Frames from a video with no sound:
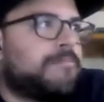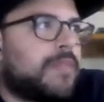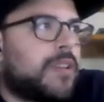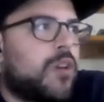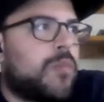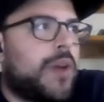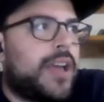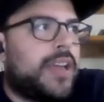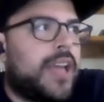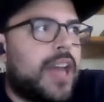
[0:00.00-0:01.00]
go
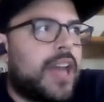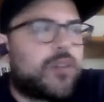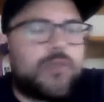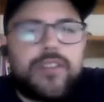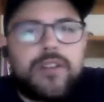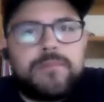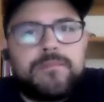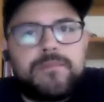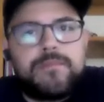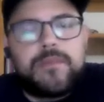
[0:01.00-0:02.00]
by Edgar Rhythm,
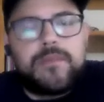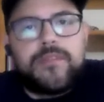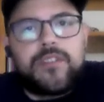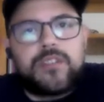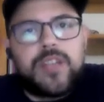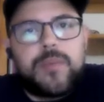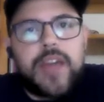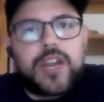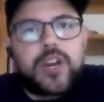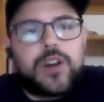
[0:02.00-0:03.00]
first name
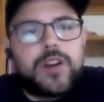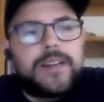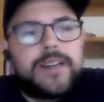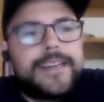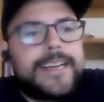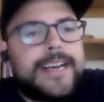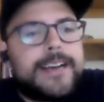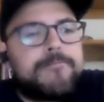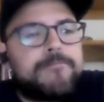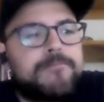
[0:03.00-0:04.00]
Edgar,
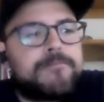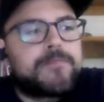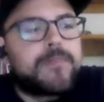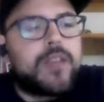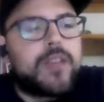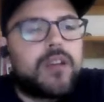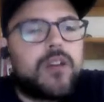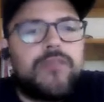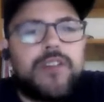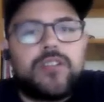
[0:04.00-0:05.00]

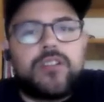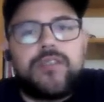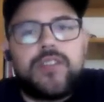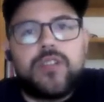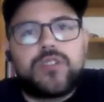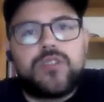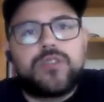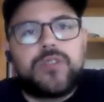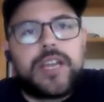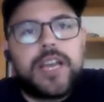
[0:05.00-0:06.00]
co-founder of EOS
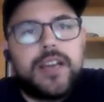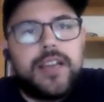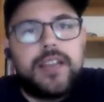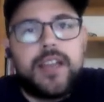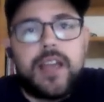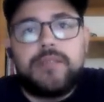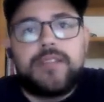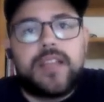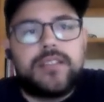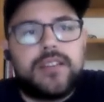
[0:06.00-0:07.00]
Costa Rica, and I
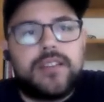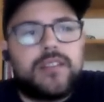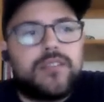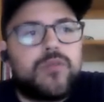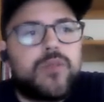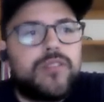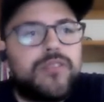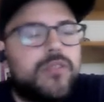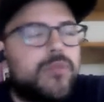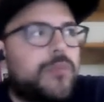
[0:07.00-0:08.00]
intend to run
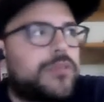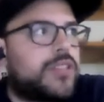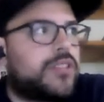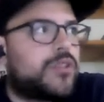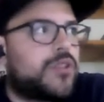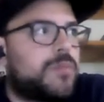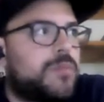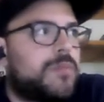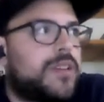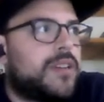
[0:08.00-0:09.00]
to represent the group.
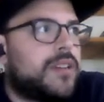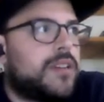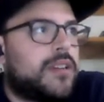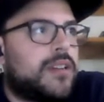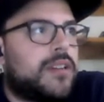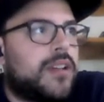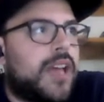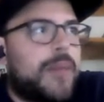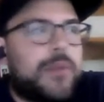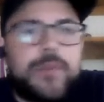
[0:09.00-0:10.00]

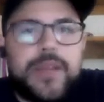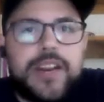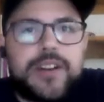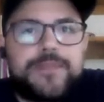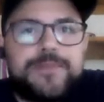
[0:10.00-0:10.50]
Happy to be here.